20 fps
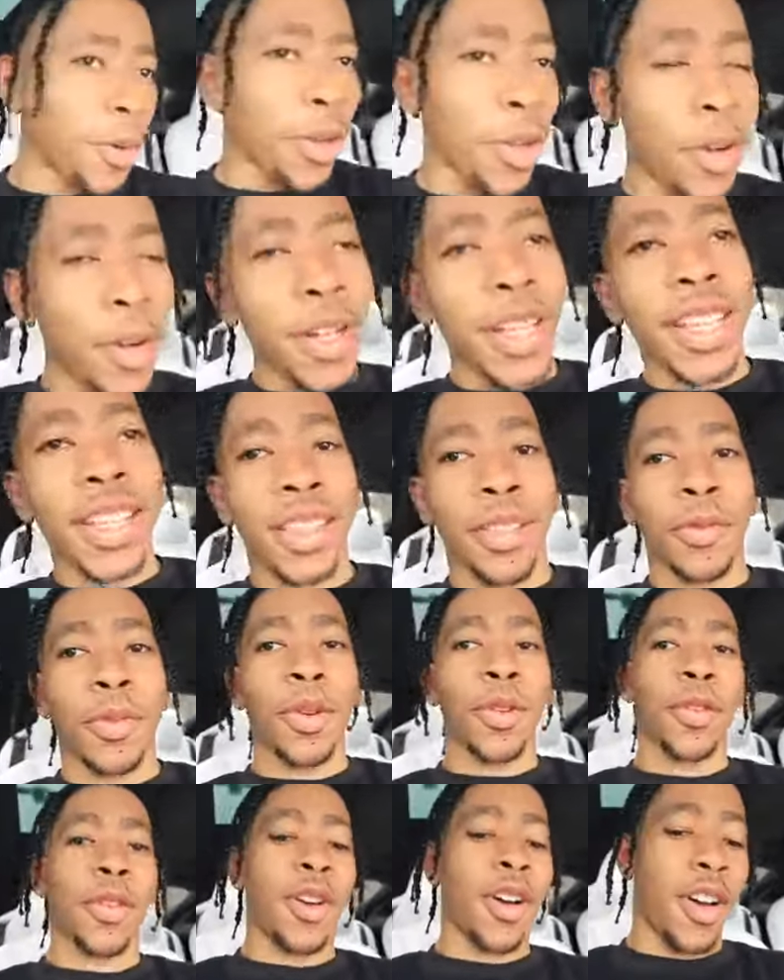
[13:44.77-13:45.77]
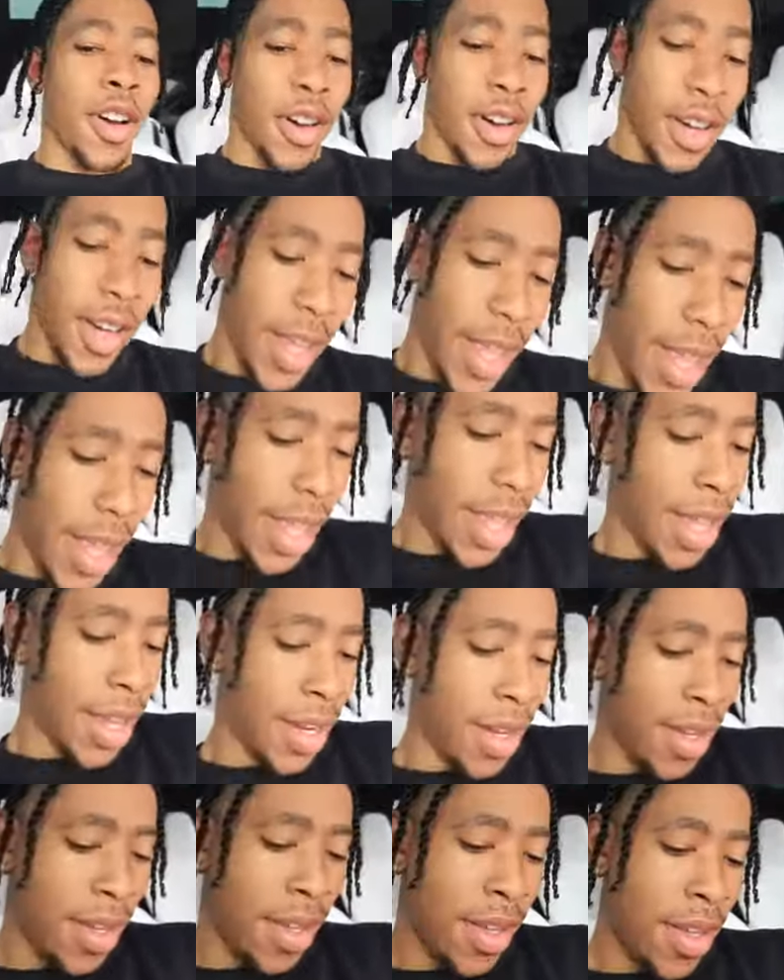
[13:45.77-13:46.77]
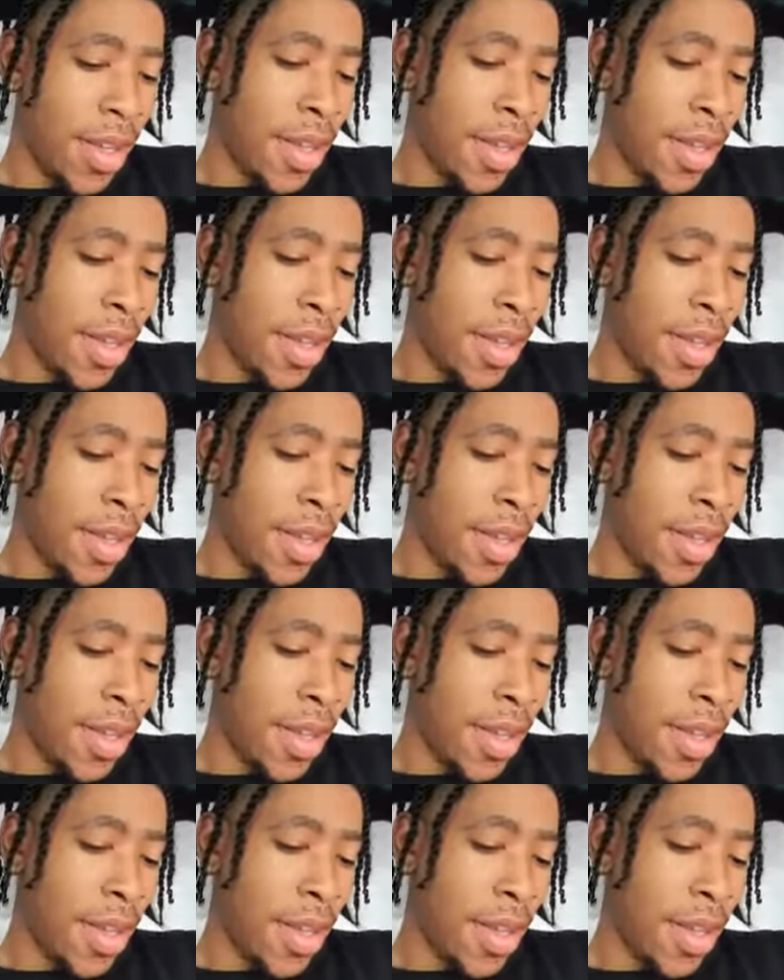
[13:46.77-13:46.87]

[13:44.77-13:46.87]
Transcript: We're going to get the rental car, and